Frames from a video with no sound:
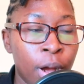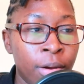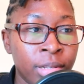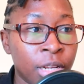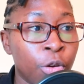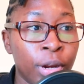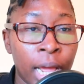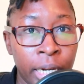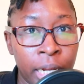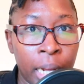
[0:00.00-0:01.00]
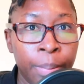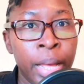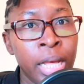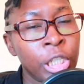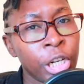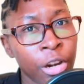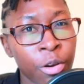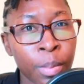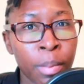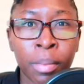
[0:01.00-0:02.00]
hours are not adding up, try and
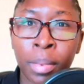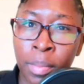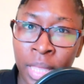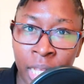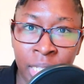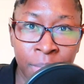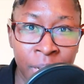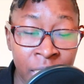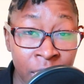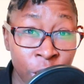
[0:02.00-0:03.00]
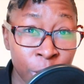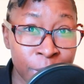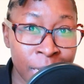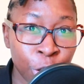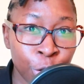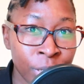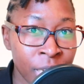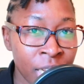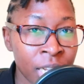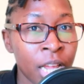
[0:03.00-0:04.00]
remember, maybe there are some internships that you
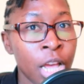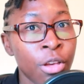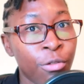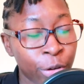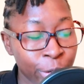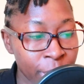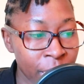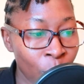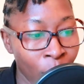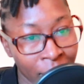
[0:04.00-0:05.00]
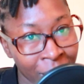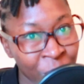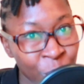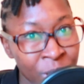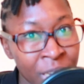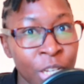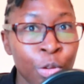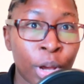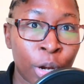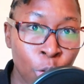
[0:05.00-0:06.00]
did, volunteer work that you did.
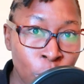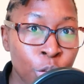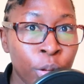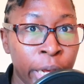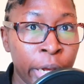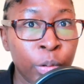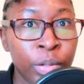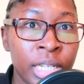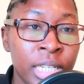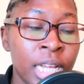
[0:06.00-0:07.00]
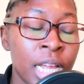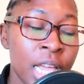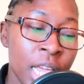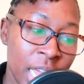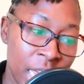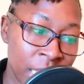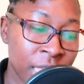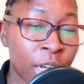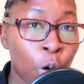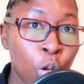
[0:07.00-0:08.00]
You can also include it in
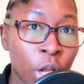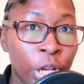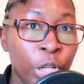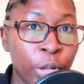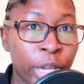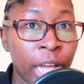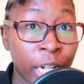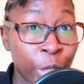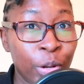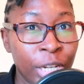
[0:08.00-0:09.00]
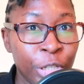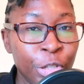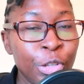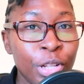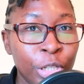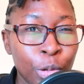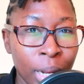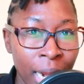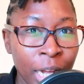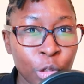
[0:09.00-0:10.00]
the whole calculation so that you
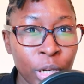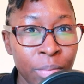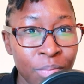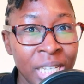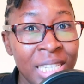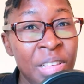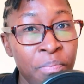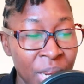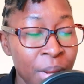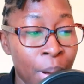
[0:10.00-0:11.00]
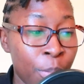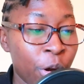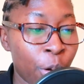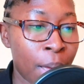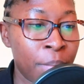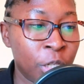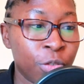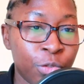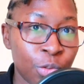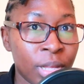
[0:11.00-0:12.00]
can actually meet the minimum requirement
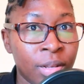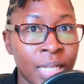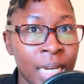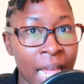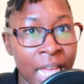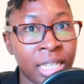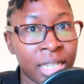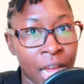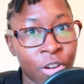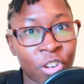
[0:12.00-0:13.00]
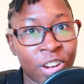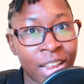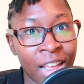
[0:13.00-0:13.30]
of 2,800